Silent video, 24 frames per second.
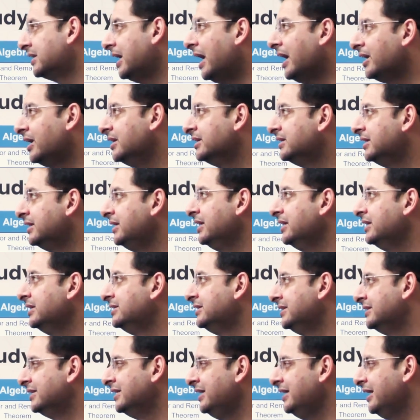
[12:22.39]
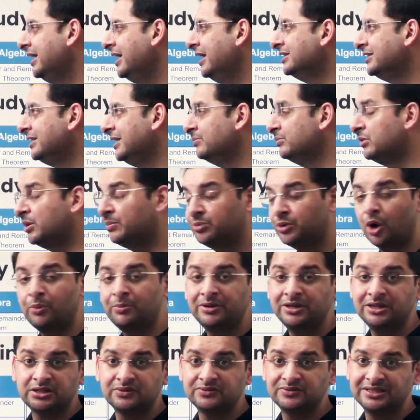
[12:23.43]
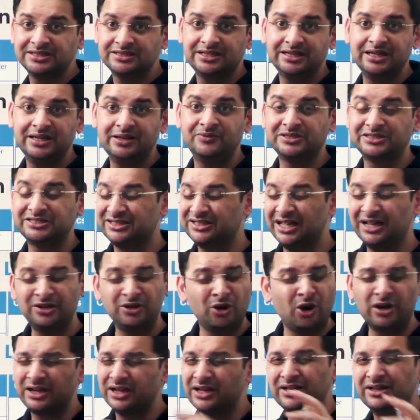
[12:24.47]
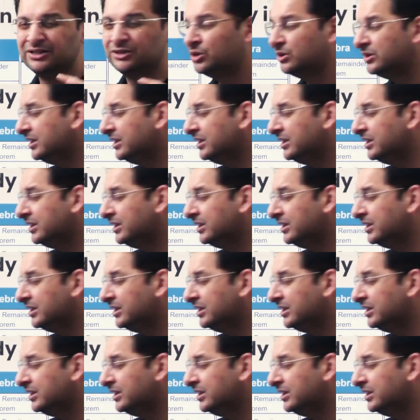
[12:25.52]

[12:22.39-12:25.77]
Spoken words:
Cyclicity, GCD, LCM, the properties of GCD, which they're not.